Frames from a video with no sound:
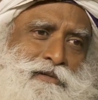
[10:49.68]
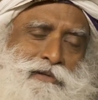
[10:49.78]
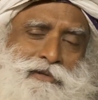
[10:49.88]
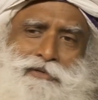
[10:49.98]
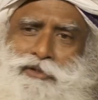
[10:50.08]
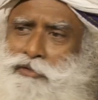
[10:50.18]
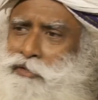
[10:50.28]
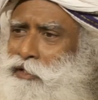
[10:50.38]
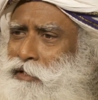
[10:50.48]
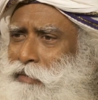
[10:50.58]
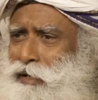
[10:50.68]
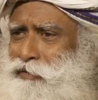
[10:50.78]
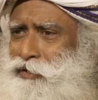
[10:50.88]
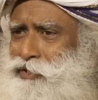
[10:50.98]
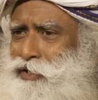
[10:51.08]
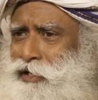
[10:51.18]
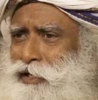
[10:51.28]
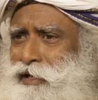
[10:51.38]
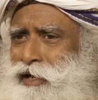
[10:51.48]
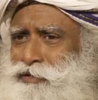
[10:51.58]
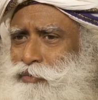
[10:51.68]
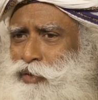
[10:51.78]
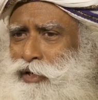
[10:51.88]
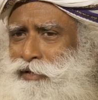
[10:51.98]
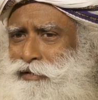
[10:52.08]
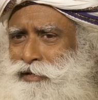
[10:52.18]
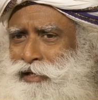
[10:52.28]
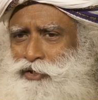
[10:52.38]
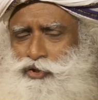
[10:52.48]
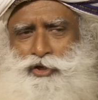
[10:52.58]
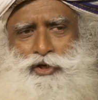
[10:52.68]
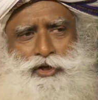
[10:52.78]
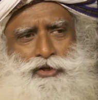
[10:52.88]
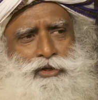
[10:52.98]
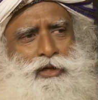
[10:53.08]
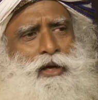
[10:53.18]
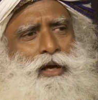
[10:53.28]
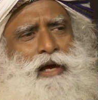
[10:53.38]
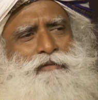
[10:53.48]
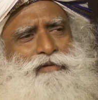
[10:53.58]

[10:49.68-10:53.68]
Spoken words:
we should think about this really as a world, as a generation. Every